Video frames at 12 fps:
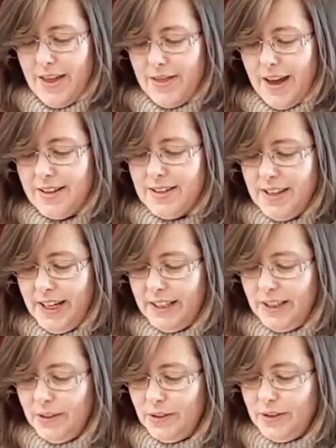They
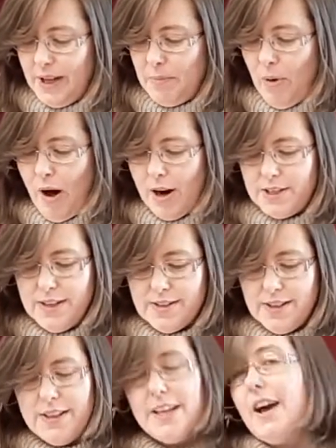signaled their partners
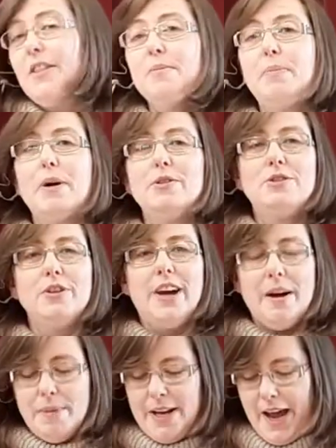in the other boat to
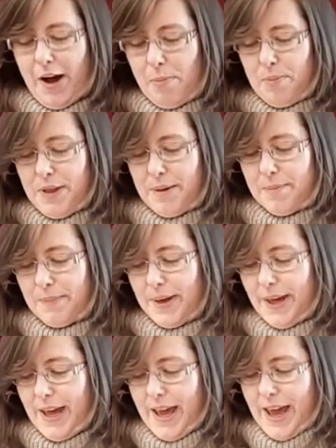come and help them,
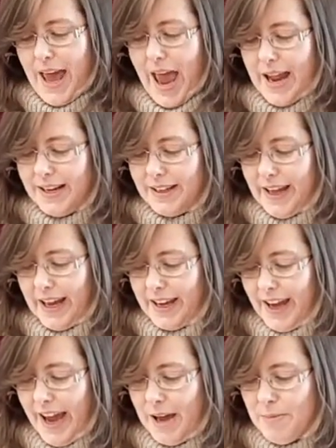and they
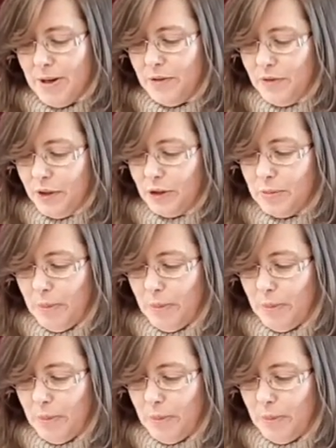came and filled